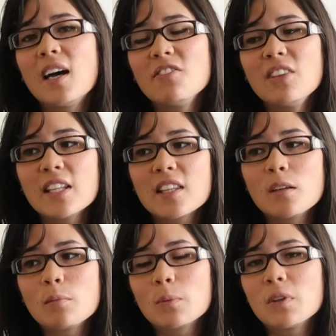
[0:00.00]
And really the
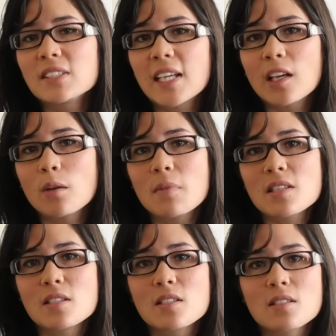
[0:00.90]
number one take home
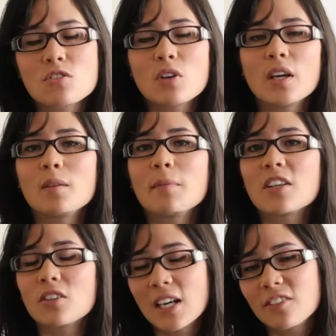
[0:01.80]
message is try and
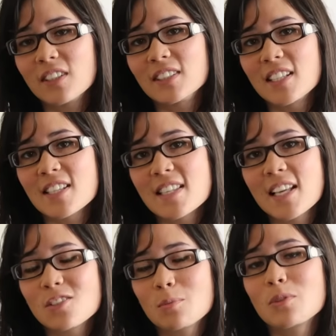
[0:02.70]
make your handwriting as
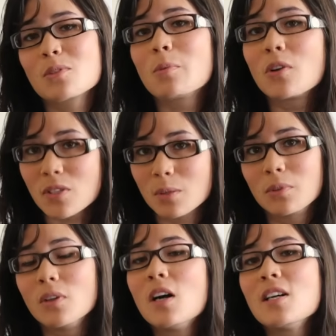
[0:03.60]
legible as
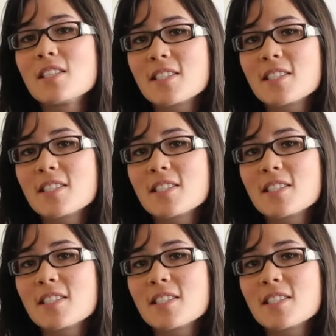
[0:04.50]
possible,